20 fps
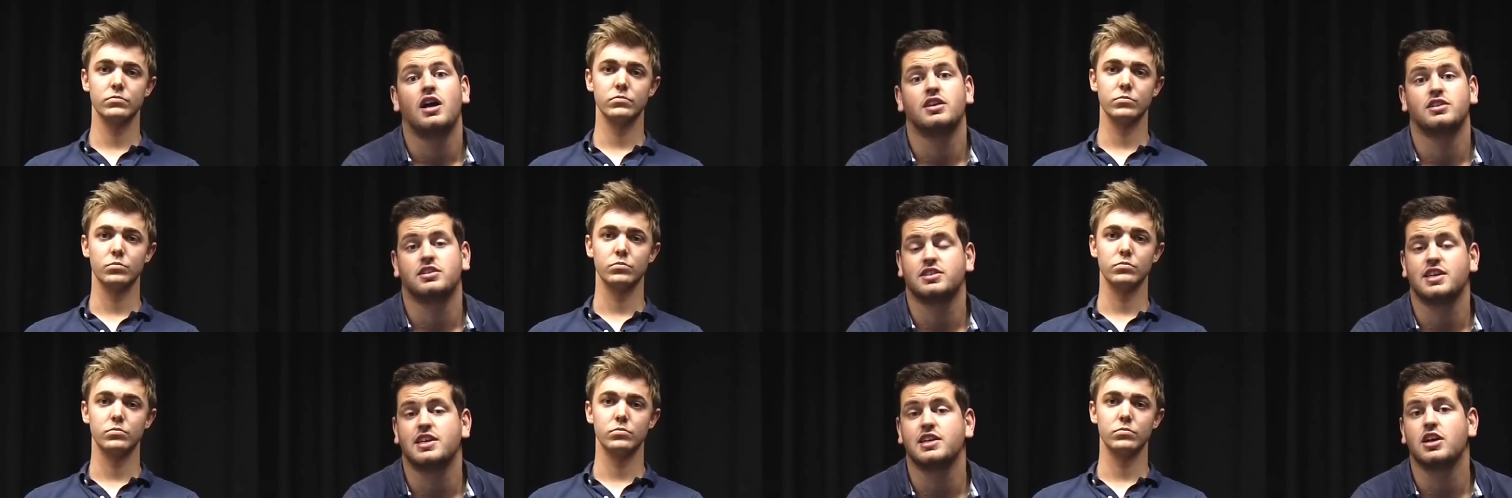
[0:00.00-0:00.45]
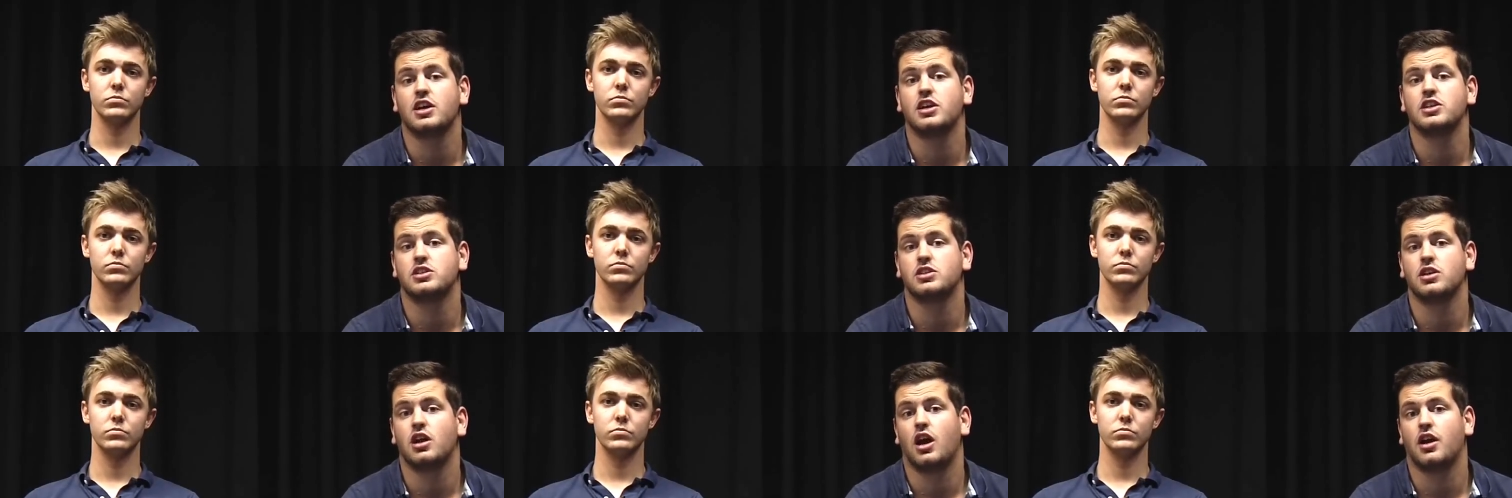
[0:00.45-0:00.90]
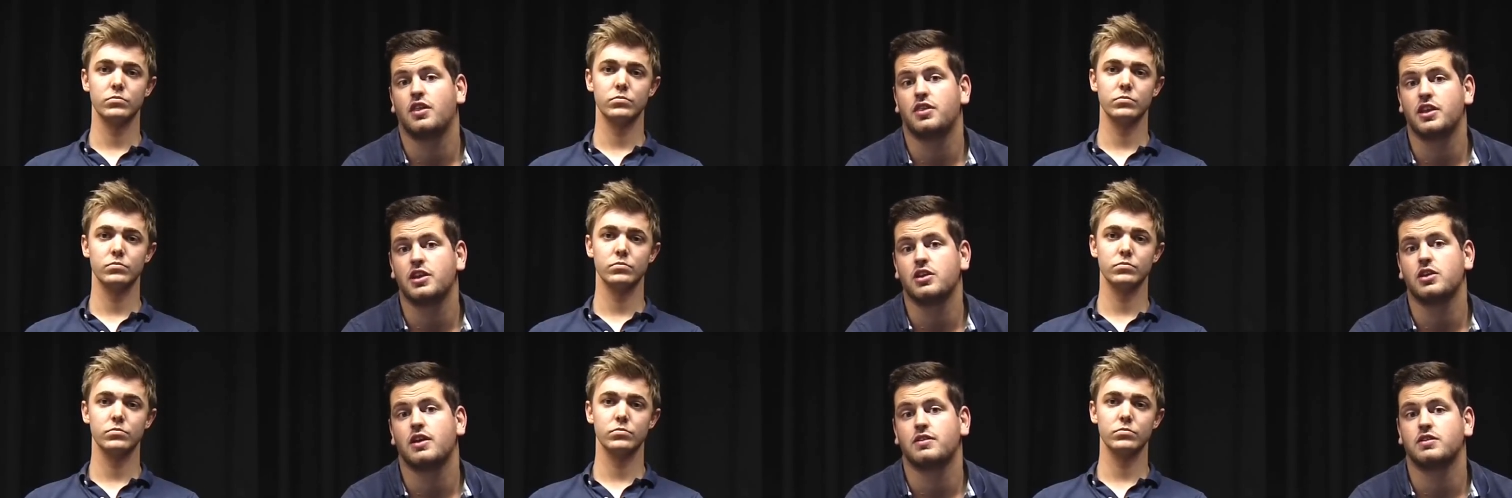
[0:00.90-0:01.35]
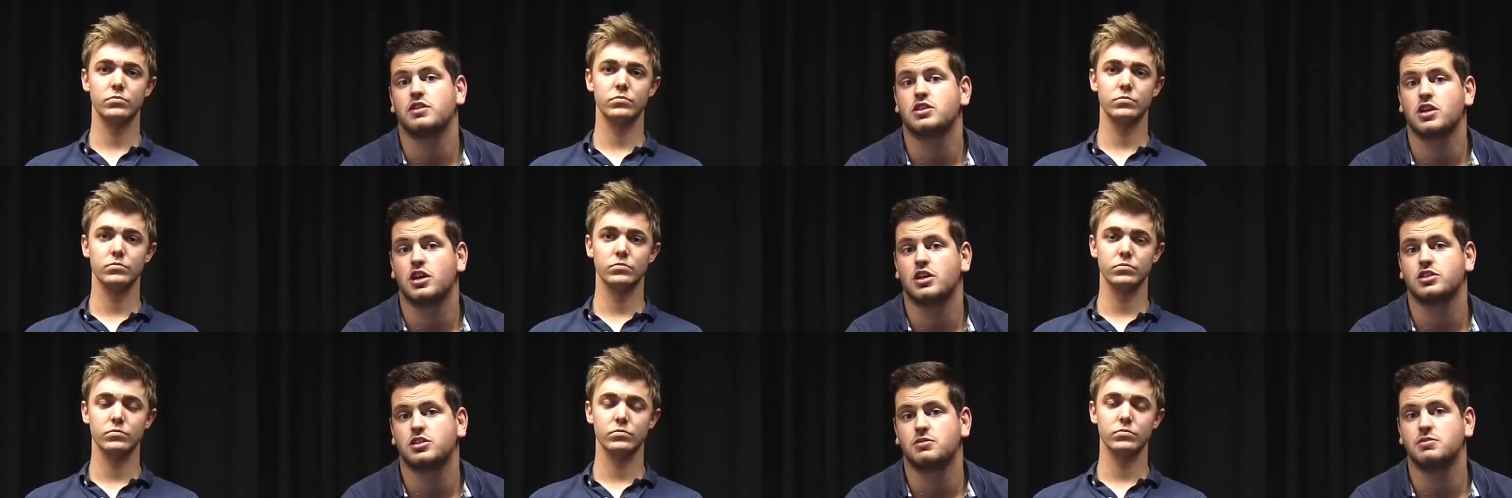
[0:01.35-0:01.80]
Speaker 1: as I say, guys, I think you have the
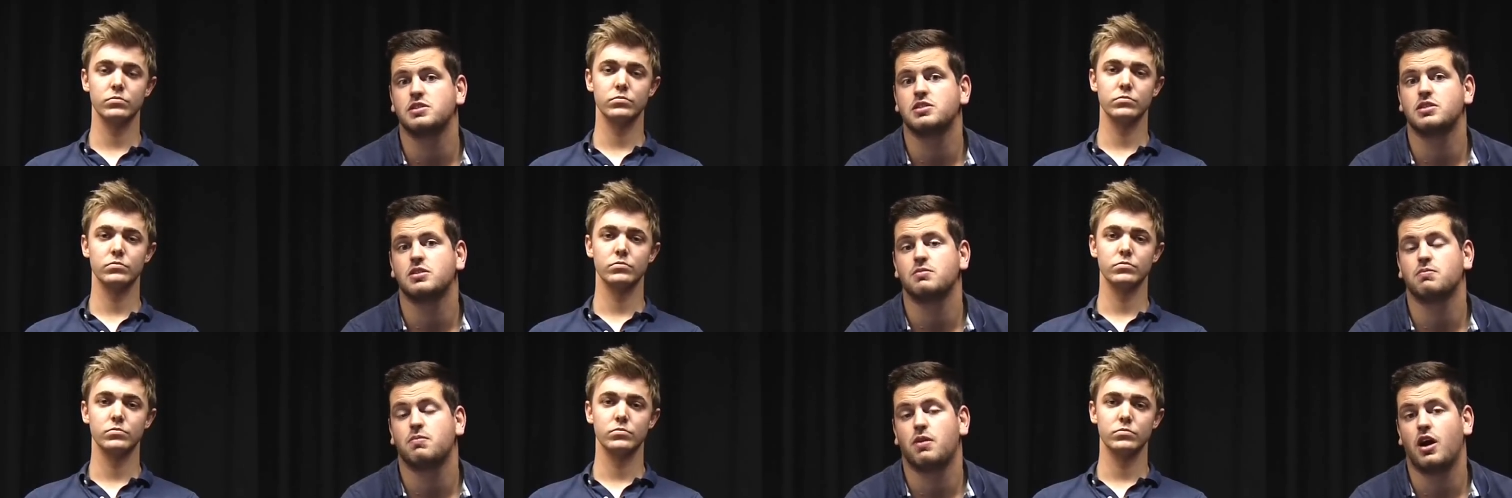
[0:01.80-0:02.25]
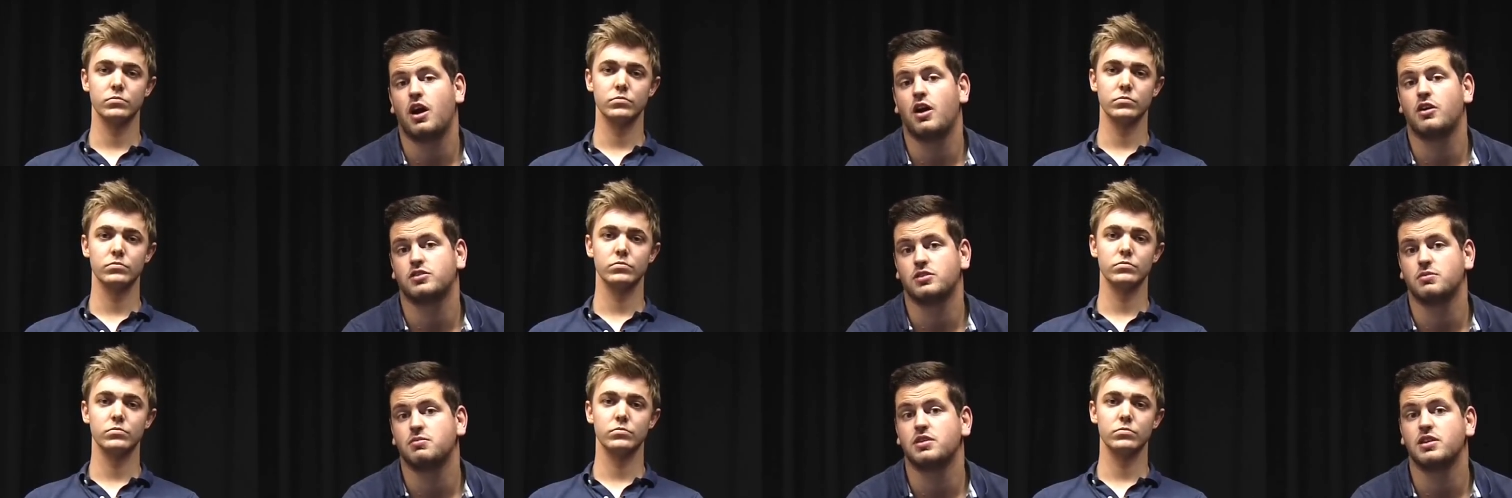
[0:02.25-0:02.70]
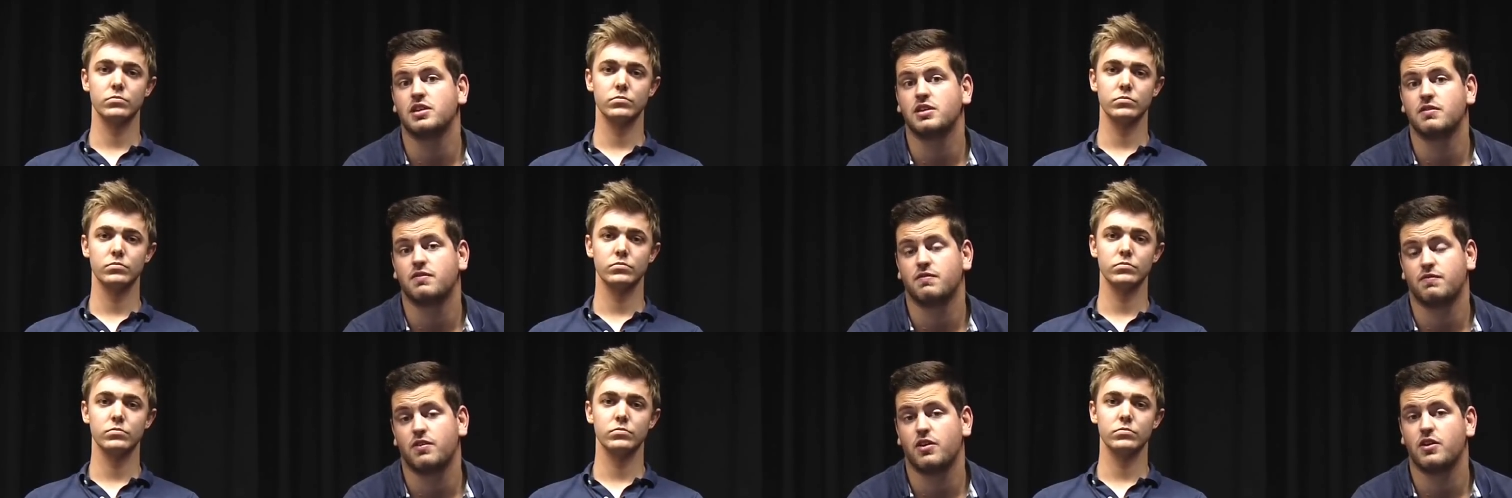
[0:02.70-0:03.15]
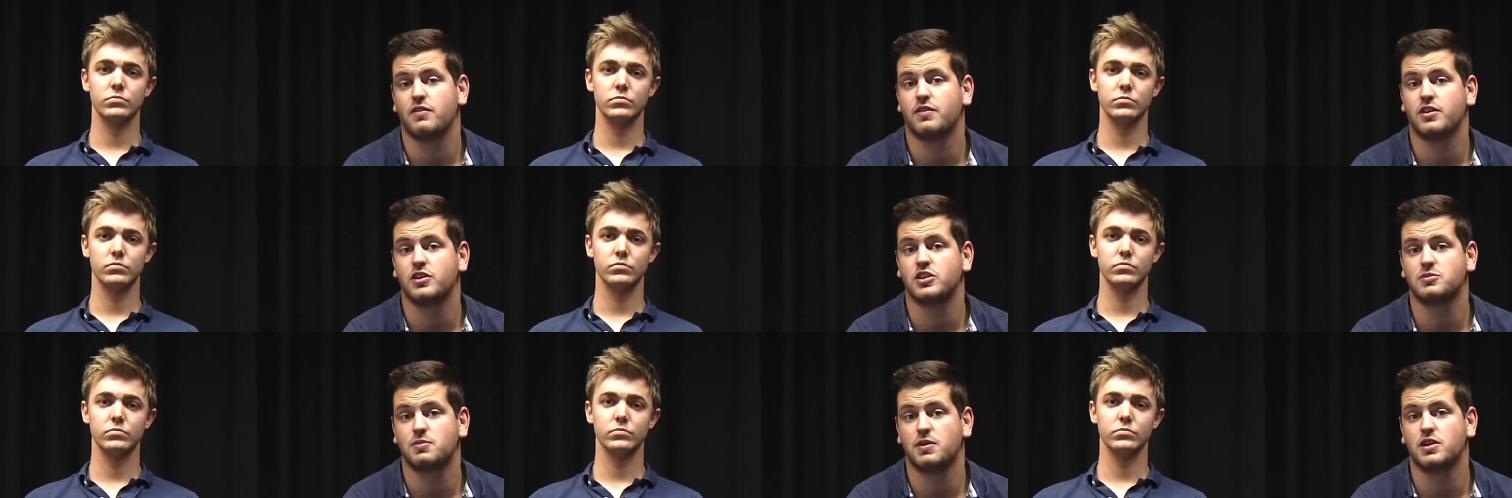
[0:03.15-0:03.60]
chance to be part of something very,
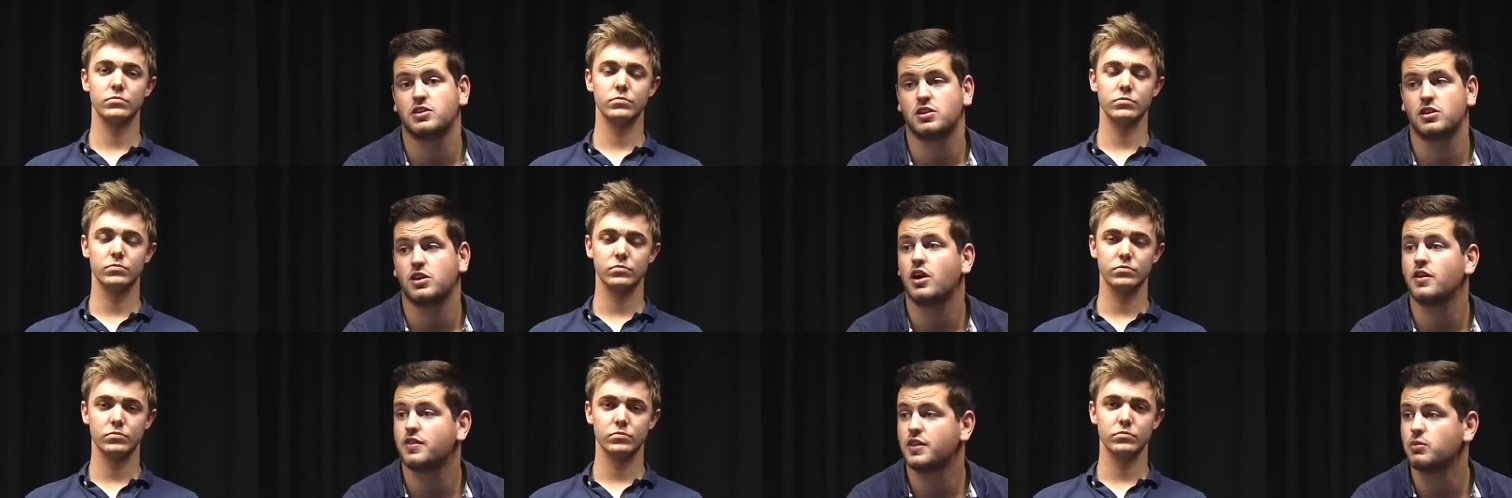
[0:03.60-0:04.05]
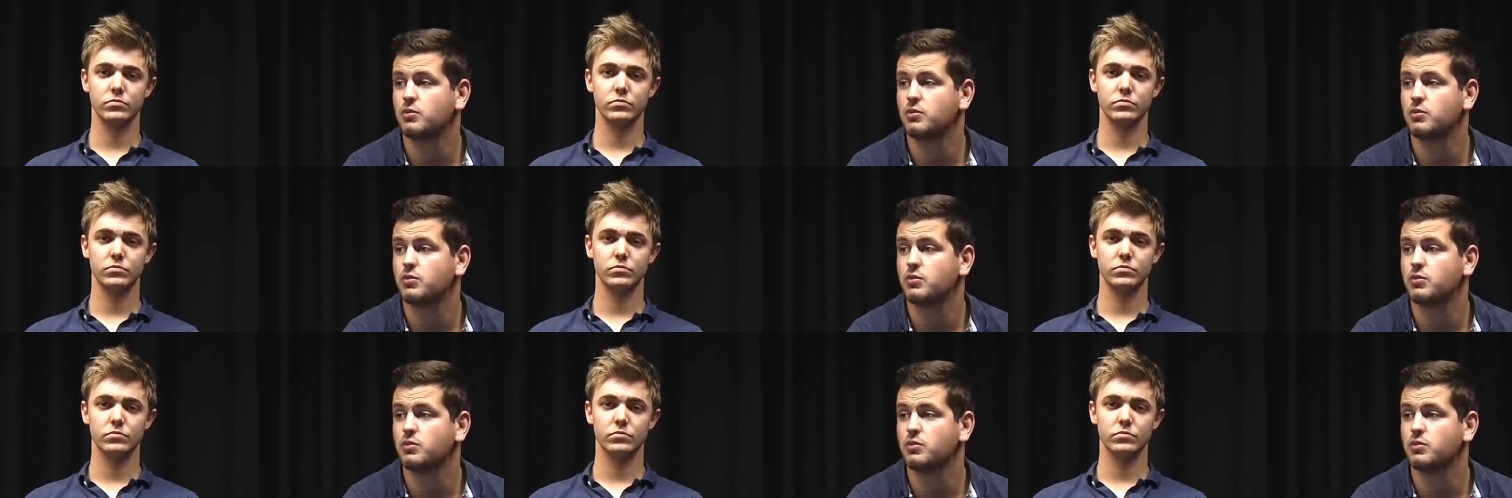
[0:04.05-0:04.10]
very special, and